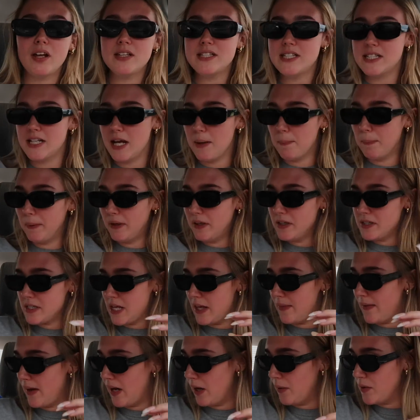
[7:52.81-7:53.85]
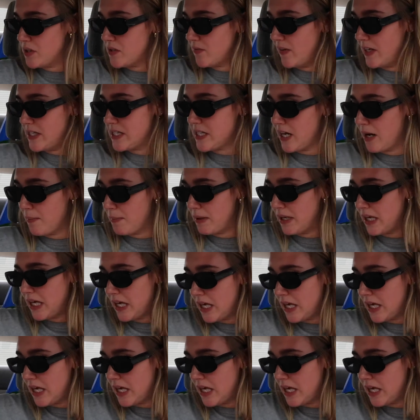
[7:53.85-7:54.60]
Staples and then I was FaceTiming